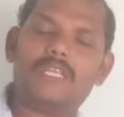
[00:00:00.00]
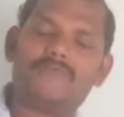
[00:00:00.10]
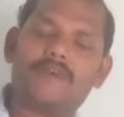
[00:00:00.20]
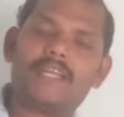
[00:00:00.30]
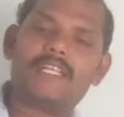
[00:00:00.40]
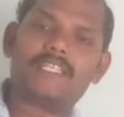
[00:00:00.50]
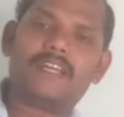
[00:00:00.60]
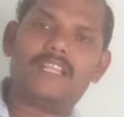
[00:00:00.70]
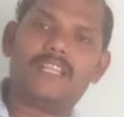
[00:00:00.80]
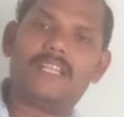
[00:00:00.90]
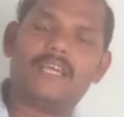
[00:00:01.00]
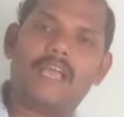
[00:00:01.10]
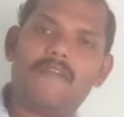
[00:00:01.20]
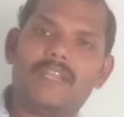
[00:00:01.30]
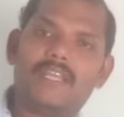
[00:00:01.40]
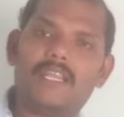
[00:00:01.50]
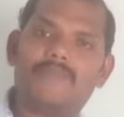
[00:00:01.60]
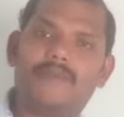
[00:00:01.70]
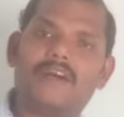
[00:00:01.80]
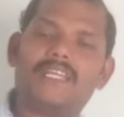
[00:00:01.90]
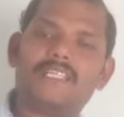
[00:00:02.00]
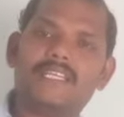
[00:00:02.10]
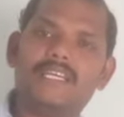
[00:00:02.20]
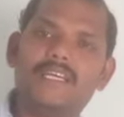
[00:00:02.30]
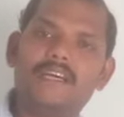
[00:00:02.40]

These forests are the evergreen forest.